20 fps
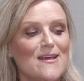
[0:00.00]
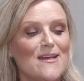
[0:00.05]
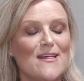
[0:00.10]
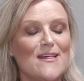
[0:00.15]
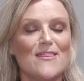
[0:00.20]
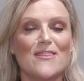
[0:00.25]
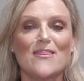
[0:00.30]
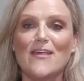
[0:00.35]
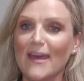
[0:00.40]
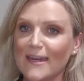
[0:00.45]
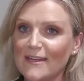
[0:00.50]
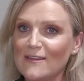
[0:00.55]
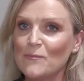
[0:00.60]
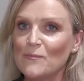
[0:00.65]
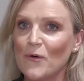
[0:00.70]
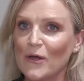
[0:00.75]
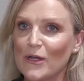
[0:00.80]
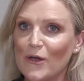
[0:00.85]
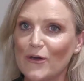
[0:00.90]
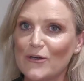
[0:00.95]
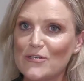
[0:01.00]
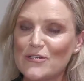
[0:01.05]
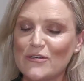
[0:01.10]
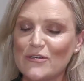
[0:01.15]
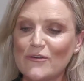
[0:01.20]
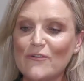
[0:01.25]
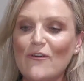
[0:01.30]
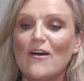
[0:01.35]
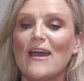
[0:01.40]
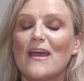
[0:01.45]
That is my
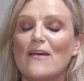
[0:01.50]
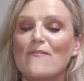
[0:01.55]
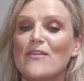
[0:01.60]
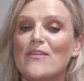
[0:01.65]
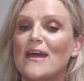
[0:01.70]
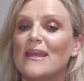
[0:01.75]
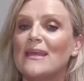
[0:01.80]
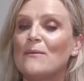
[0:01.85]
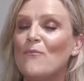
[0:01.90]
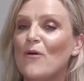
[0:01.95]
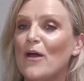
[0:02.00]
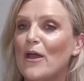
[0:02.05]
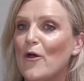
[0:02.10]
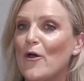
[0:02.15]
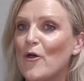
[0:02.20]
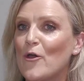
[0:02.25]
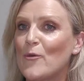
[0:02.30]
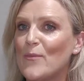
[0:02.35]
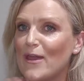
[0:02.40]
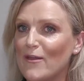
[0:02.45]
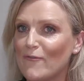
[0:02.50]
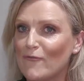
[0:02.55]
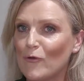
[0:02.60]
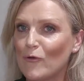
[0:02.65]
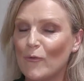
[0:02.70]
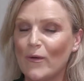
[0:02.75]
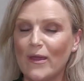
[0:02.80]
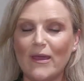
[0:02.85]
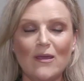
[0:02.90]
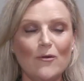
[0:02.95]
go-to. I have that in my home
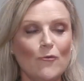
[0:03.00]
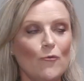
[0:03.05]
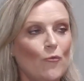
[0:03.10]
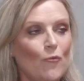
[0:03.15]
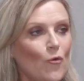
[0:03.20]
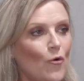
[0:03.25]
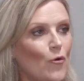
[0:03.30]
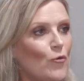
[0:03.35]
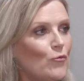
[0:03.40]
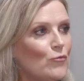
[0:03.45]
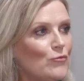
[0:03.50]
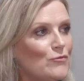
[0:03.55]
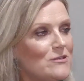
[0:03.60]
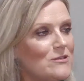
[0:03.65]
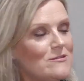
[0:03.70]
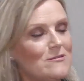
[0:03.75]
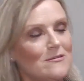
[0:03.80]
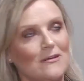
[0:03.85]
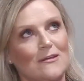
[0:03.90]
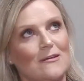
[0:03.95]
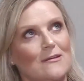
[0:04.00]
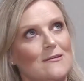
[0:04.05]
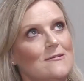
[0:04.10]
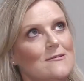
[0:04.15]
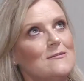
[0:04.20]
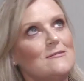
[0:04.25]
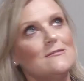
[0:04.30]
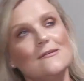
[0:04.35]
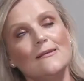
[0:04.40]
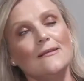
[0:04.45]
everywhere, walls,
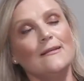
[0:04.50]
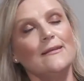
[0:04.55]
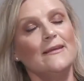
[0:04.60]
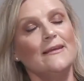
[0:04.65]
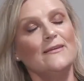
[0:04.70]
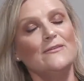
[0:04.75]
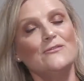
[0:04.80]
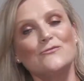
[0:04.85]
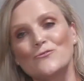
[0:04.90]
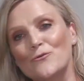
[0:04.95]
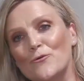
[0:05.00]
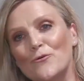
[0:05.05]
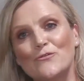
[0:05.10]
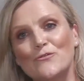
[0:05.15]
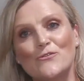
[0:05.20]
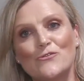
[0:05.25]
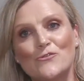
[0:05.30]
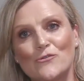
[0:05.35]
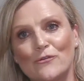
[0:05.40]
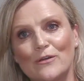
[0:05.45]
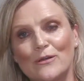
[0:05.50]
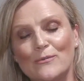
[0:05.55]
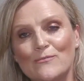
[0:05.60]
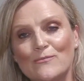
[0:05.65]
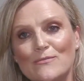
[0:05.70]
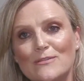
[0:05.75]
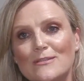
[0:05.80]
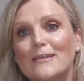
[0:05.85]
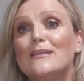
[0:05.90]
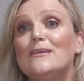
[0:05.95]
ceilings, doors and
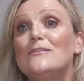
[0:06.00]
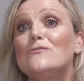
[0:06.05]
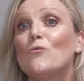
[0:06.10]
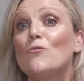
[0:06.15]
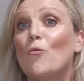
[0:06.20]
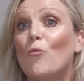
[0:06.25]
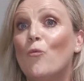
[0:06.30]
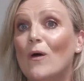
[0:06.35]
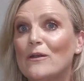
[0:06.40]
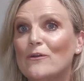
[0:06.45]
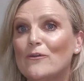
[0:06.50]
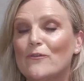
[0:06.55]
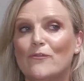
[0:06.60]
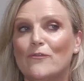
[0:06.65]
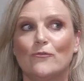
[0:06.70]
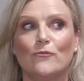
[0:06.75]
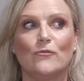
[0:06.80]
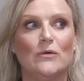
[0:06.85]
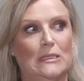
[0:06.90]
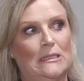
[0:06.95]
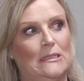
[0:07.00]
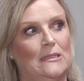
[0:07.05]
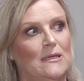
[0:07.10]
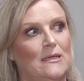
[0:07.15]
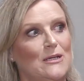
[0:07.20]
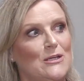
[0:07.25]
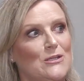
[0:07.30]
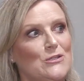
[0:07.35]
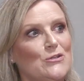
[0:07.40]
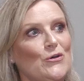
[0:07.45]
trims. It is wonderful.
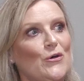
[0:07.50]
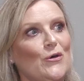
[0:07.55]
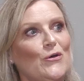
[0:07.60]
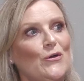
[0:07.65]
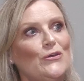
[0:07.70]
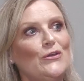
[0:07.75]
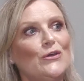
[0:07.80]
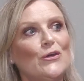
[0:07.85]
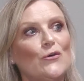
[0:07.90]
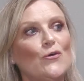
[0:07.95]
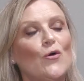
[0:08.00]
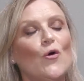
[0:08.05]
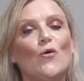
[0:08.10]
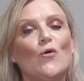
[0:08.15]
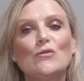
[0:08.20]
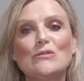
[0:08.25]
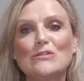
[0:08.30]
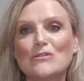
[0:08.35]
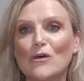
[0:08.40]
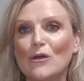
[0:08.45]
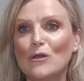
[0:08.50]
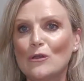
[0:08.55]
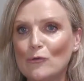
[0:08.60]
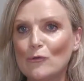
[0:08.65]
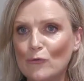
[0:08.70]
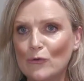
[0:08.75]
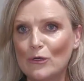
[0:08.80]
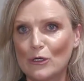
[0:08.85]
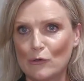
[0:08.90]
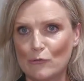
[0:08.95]
So you could also
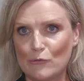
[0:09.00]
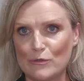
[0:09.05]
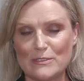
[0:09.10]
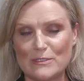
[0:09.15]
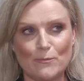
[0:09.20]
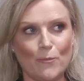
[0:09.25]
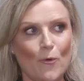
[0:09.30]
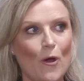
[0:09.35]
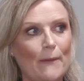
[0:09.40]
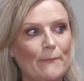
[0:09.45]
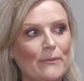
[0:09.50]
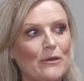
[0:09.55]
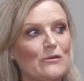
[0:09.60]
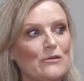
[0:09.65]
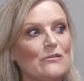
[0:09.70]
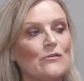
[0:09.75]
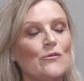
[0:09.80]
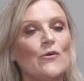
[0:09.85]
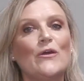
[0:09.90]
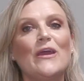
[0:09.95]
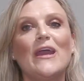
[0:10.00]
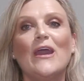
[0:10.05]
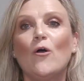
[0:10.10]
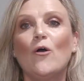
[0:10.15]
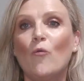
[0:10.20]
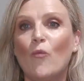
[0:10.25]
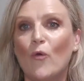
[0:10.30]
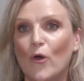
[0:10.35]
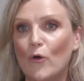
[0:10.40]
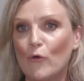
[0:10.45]
look at Crisp White, because I know how
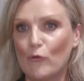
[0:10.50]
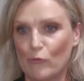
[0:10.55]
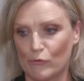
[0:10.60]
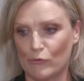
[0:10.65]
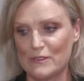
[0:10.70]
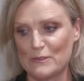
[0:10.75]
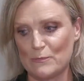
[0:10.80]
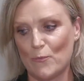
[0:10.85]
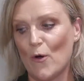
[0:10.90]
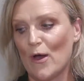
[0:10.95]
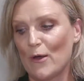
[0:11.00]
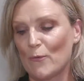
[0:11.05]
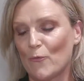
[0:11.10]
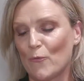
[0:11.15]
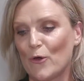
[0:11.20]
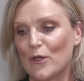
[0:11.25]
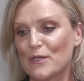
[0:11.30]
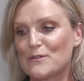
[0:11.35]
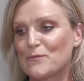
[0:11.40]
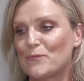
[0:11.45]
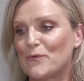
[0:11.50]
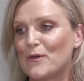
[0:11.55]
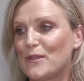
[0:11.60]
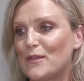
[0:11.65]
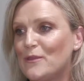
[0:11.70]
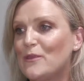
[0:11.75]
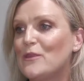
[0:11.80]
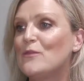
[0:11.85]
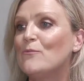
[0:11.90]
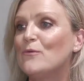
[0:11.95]
well Crisp White works with
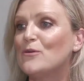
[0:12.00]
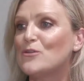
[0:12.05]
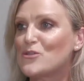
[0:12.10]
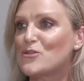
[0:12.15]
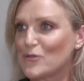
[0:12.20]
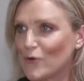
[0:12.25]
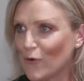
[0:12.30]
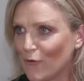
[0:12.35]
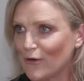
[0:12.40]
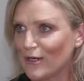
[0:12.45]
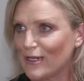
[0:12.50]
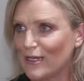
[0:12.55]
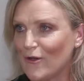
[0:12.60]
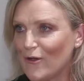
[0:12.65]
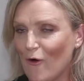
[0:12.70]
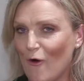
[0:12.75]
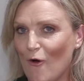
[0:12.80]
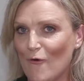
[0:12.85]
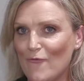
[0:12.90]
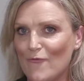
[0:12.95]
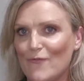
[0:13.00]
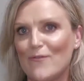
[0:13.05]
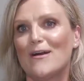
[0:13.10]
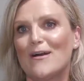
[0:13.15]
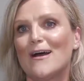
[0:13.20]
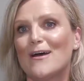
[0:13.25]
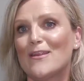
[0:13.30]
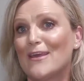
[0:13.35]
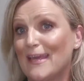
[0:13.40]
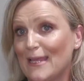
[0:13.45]
the majority of
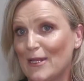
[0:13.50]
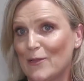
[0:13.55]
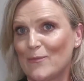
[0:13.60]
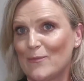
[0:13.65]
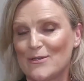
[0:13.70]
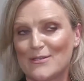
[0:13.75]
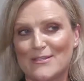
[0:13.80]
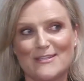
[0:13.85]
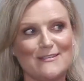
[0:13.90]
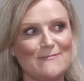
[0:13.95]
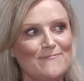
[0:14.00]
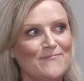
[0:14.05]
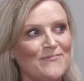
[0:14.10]
other elements.